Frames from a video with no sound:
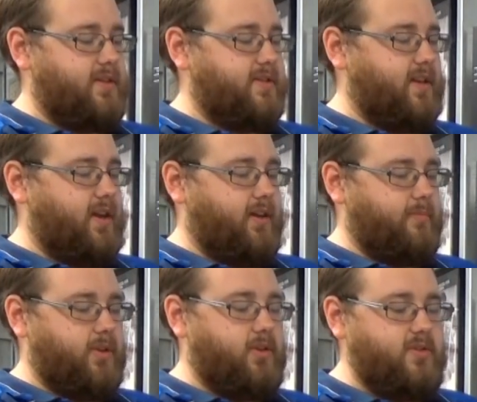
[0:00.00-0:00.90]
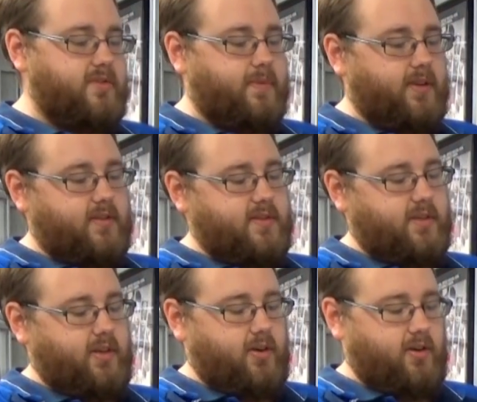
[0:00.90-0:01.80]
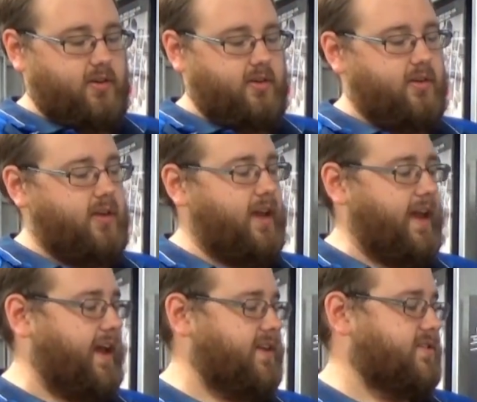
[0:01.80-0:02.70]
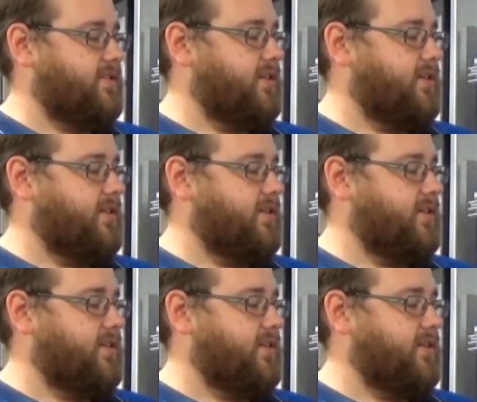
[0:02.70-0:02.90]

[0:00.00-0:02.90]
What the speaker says: is McHugh's Brothers & Co. hat.